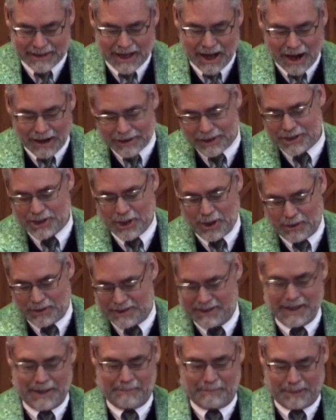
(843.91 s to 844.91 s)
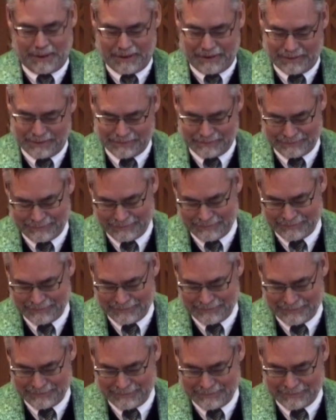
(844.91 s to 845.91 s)
the artichoke dip.
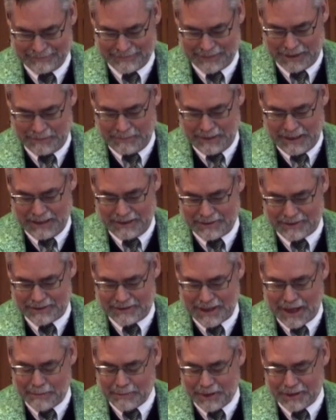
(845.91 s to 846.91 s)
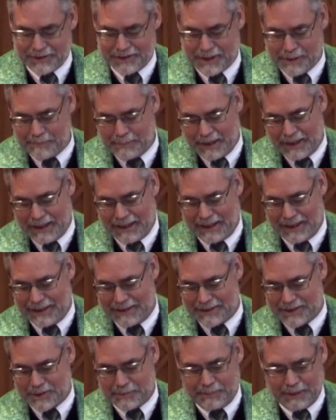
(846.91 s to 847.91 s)
It means double dipping and
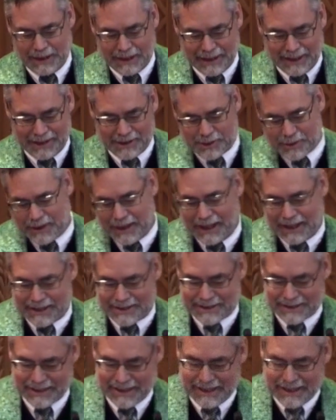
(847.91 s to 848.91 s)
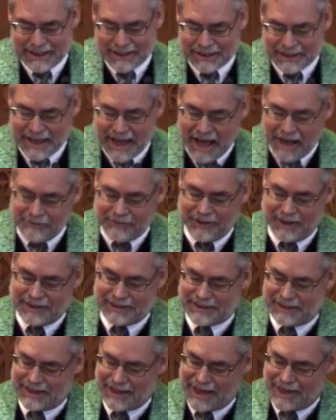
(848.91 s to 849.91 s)
spilling drinks, laughing
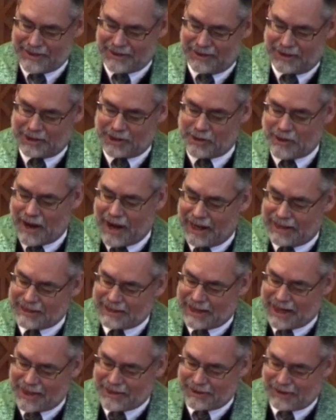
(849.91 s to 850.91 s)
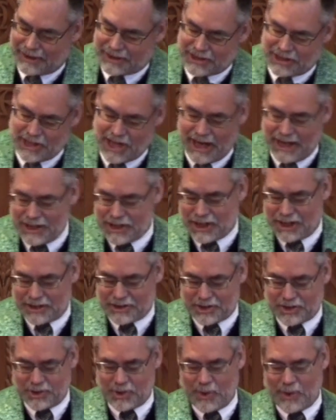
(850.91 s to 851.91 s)
together and crying together, exchanging
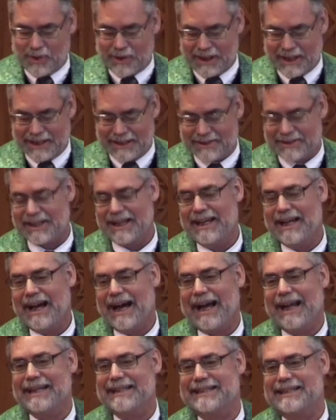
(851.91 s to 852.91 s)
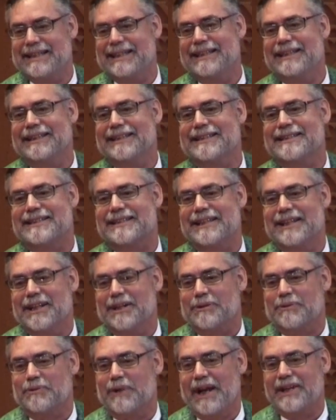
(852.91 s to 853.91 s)
stories, ideas,
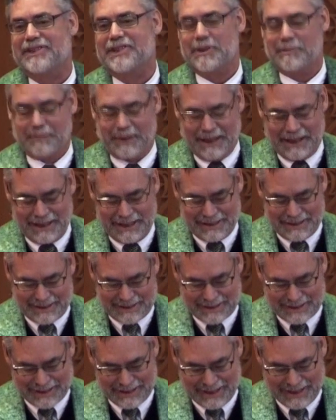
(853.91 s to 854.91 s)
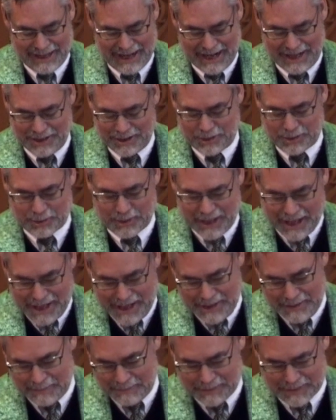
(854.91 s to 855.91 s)
recipes, and
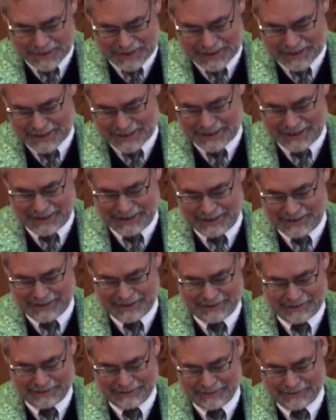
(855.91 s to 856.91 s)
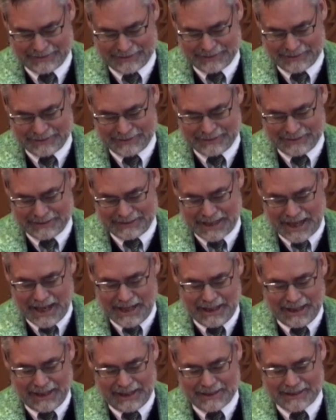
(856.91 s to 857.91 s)
dreams.
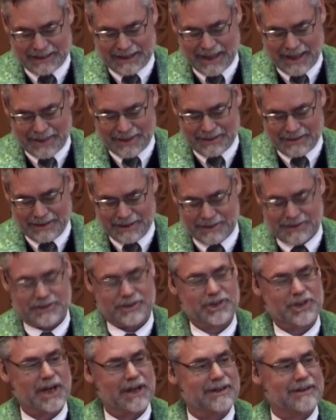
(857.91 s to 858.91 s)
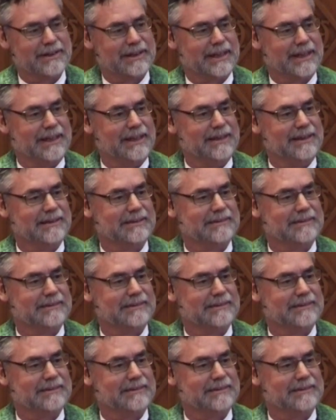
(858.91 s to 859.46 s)
Dining together isn't charity,